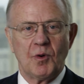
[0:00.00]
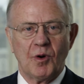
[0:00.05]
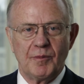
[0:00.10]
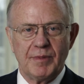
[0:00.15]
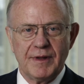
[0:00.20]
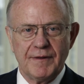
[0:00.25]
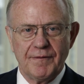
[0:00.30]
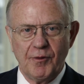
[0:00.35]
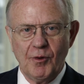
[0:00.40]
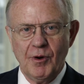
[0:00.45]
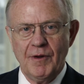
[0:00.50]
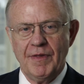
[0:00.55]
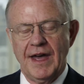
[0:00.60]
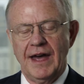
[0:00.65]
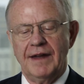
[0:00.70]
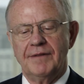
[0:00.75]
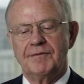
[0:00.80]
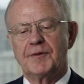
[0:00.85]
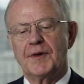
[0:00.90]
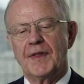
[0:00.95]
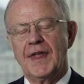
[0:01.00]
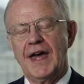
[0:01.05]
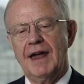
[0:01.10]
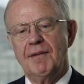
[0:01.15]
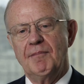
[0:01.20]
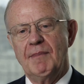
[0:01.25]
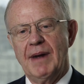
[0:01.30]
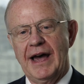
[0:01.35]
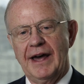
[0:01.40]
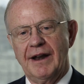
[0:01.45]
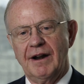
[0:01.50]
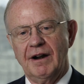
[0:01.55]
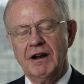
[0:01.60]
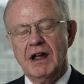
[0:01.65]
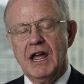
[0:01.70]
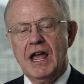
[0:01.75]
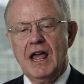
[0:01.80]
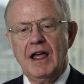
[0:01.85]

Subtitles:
or before that for that matter,